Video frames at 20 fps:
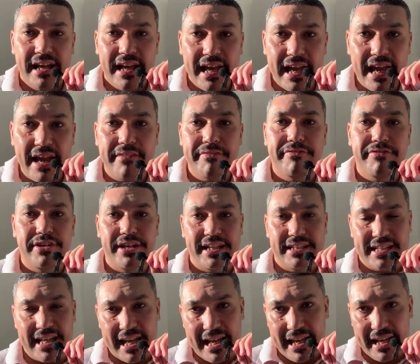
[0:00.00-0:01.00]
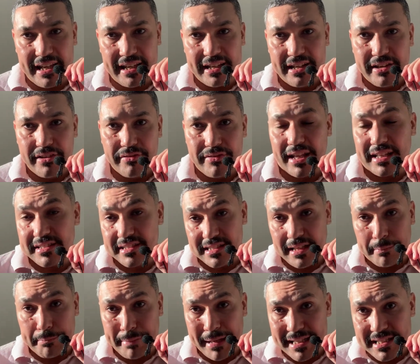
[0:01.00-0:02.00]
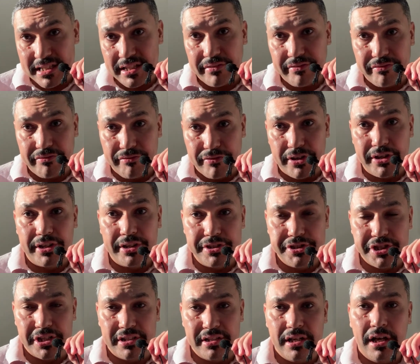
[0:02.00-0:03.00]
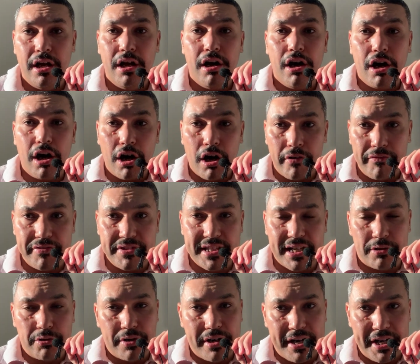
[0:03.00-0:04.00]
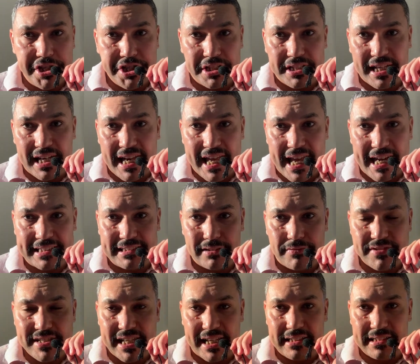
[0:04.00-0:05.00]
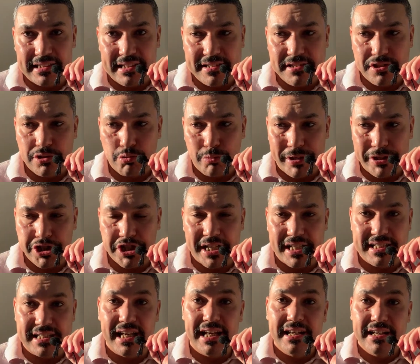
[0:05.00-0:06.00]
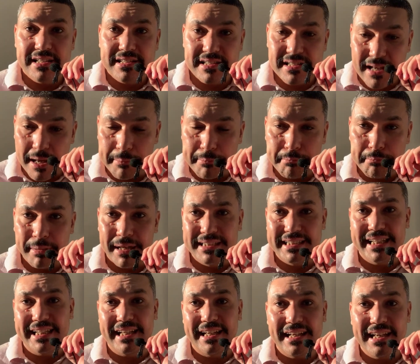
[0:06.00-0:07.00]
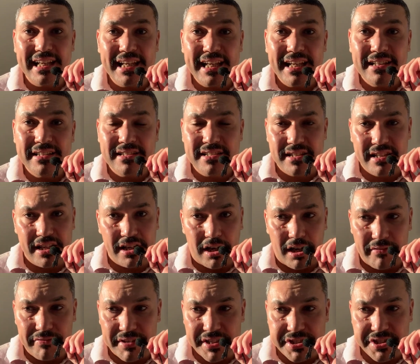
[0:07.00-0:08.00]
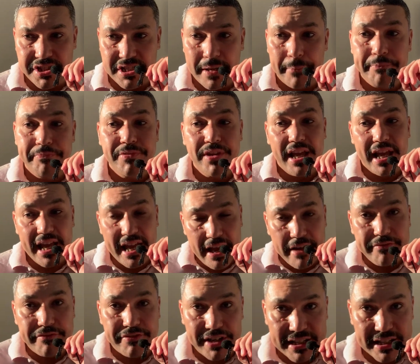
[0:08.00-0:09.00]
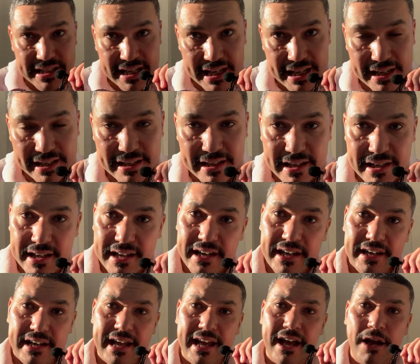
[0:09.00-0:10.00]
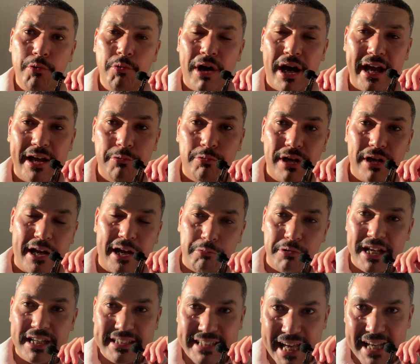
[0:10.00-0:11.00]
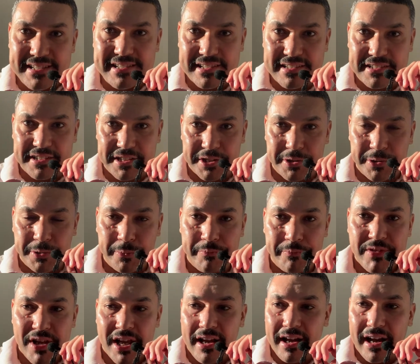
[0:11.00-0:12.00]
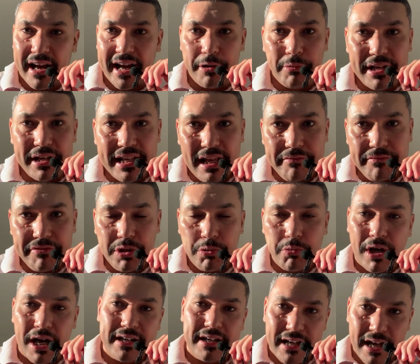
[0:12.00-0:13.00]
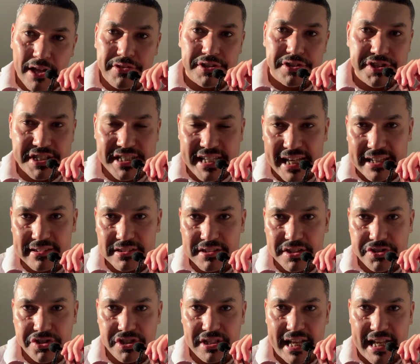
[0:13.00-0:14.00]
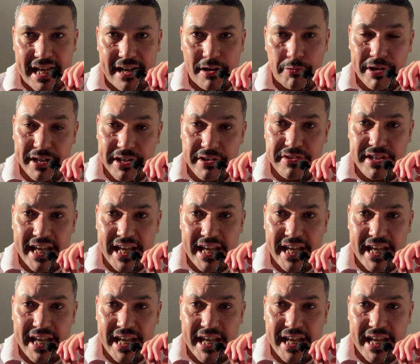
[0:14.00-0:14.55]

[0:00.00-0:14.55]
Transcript: every day. That's the passive version of the original active sentence, which is somebody cleans the office every day. Now I want to test you. I will give you another sentence now in the